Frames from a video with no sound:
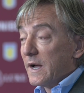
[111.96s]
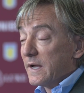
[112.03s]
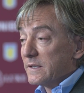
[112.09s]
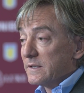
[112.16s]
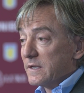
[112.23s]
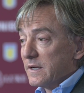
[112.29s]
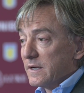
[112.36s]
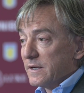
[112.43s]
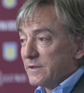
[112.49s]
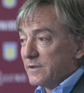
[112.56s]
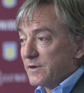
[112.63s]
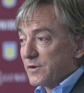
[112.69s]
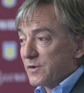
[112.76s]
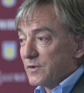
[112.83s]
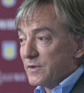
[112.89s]
and uh,
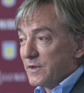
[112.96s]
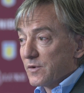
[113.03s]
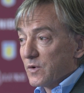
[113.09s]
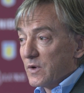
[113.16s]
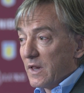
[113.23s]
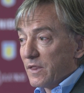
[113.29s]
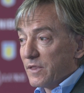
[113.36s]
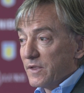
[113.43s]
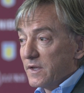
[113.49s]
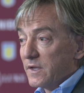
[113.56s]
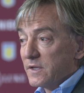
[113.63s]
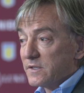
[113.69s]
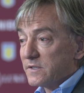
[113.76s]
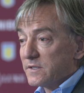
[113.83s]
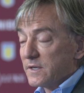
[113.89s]
the the real
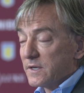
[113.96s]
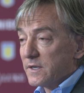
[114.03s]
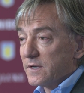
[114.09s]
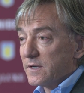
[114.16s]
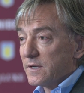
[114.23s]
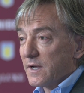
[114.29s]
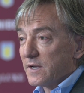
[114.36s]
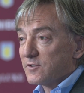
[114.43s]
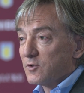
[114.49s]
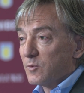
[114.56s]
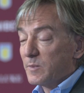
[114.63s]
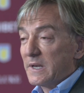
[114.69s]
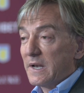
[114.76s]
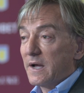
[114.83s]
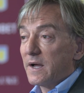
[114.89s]
thing is
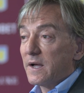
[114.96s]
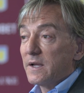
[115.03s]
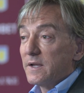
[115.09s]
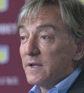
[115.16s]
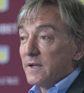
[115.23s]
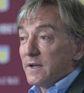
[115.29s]
Aston Villa